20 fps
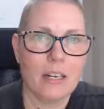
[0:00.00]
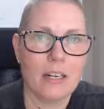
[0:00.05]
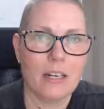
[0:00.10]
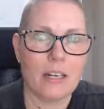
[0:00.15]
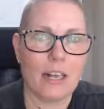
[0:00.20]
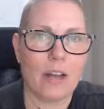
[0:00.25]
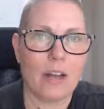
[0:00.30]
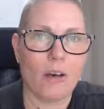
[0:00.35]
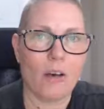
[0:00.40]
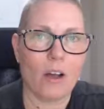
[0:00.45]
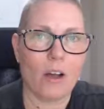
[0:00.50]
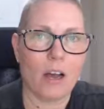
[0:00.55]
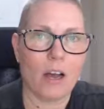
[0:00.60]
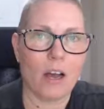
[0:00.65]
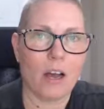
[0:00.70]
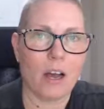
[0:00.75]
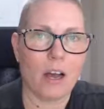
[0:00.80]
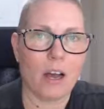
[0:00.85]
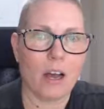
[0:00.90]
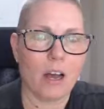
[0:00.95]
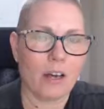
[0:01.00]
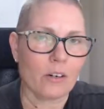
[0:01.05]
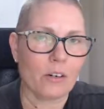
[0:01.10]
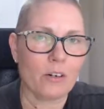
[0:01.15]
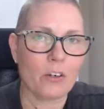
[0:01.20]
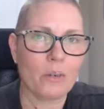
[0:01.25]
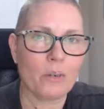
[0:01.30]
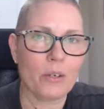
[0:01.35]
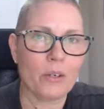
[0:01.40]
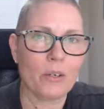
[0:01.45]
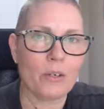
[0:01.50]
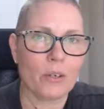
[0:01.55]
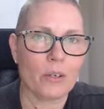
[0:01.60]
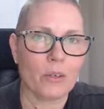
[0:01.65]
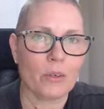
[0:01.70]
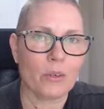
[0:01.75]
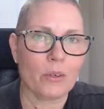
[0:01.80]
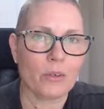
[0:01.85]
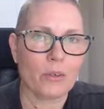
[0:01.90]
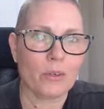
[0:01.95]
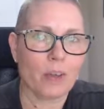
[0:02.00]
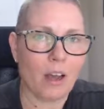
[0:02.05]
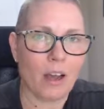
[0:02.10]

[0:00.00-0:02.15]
Now, I don't know about you,